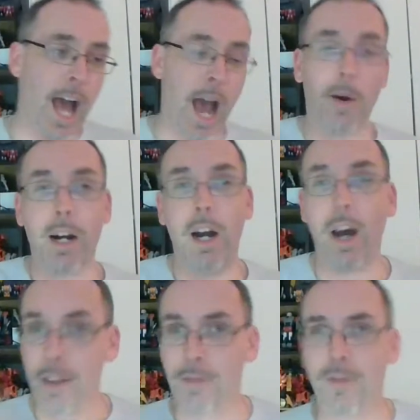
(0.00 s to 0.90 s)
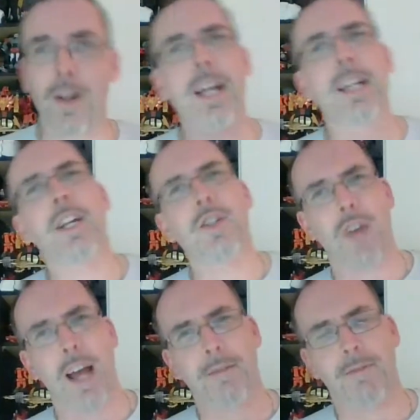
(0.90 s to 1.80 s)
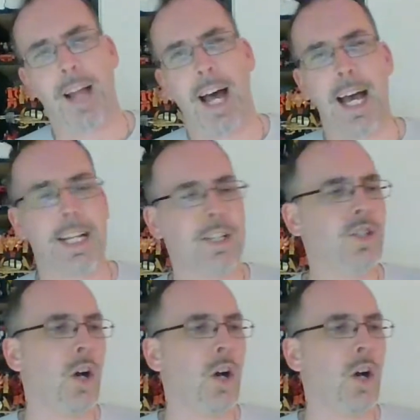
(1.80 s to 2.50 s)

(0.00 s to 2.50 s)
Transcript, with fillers: our other friend Dragonfly.